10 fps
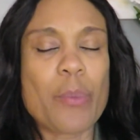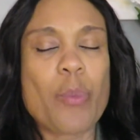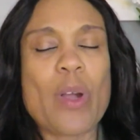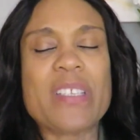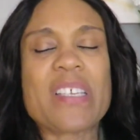
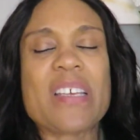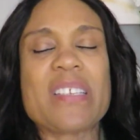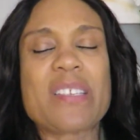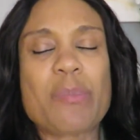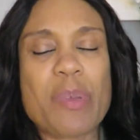wants
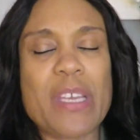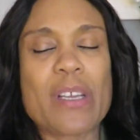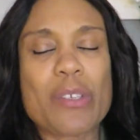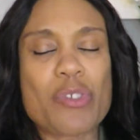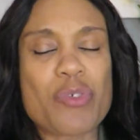us to be in
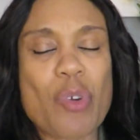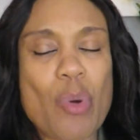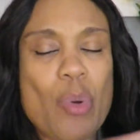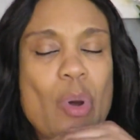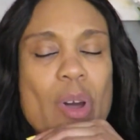
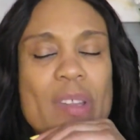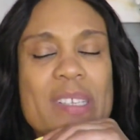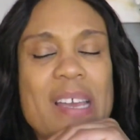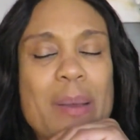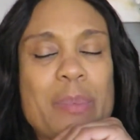control all the
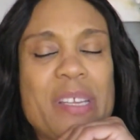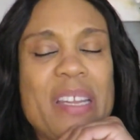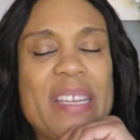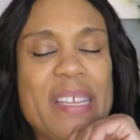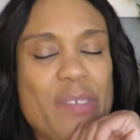time,
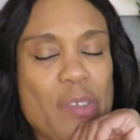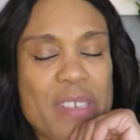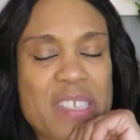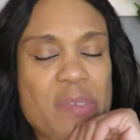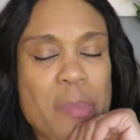deliver
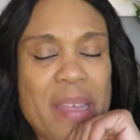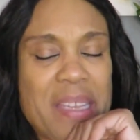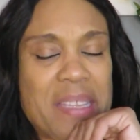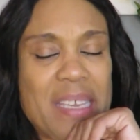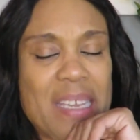us from
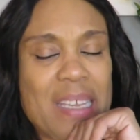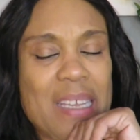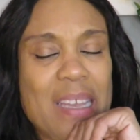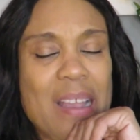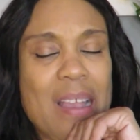that thing
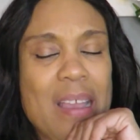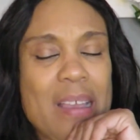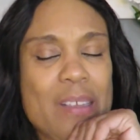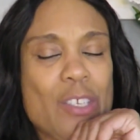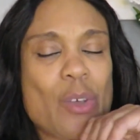
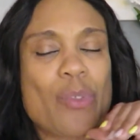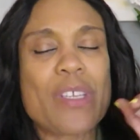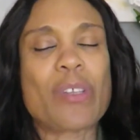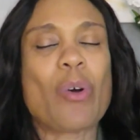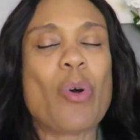so
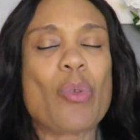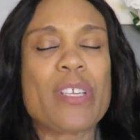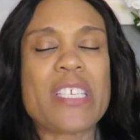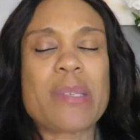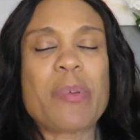that the
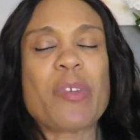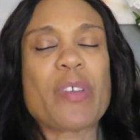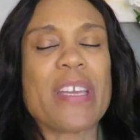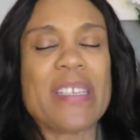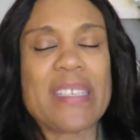Holy
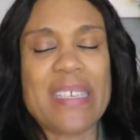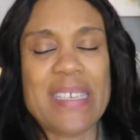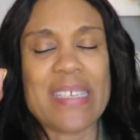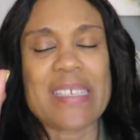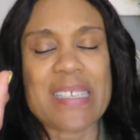Spirit can
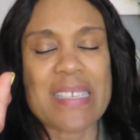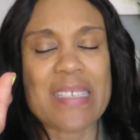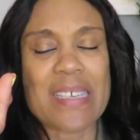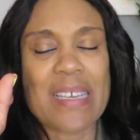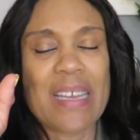lead
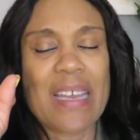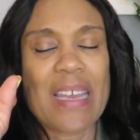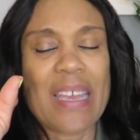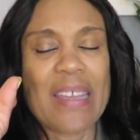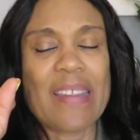us
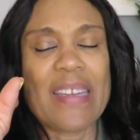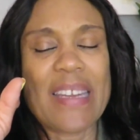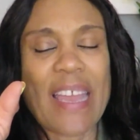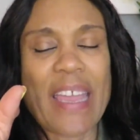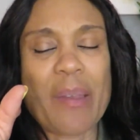in the
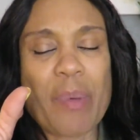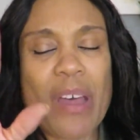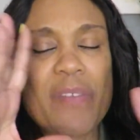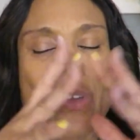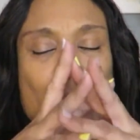name
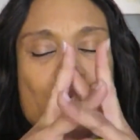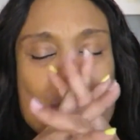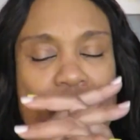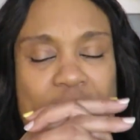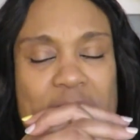of the
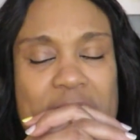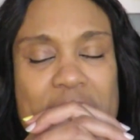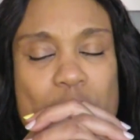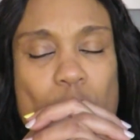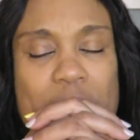Lord
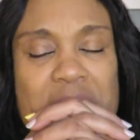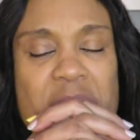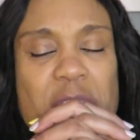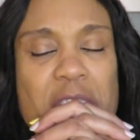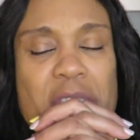Jesus
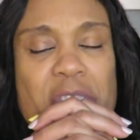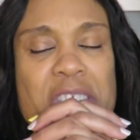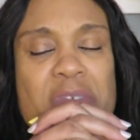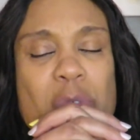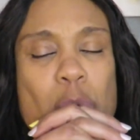Christ. Forgive
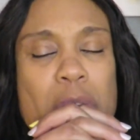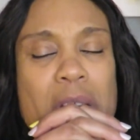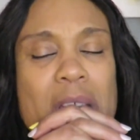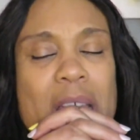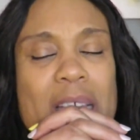us
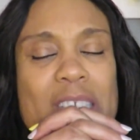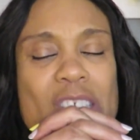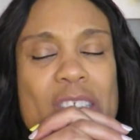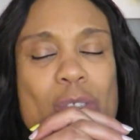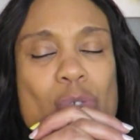for
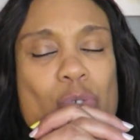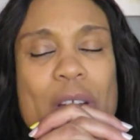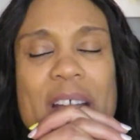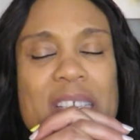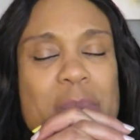just
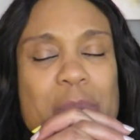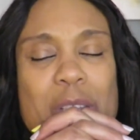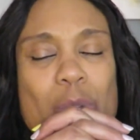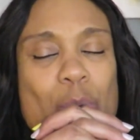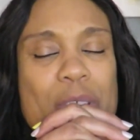trying to be
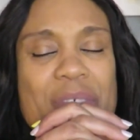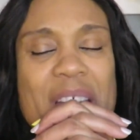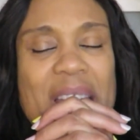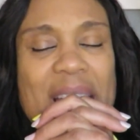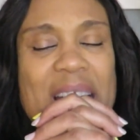Lord of
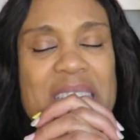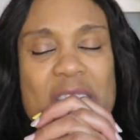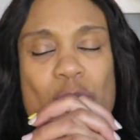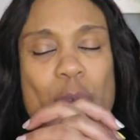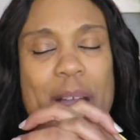our lives
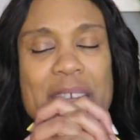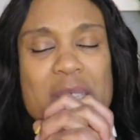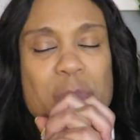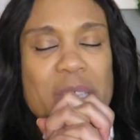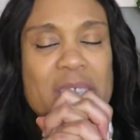and trying
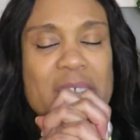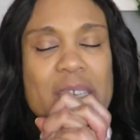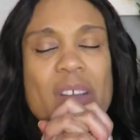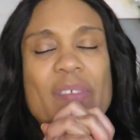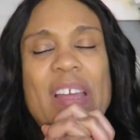to be the
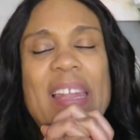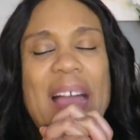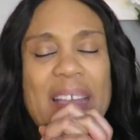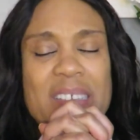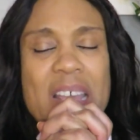leader of our
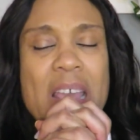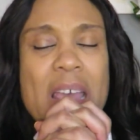lives,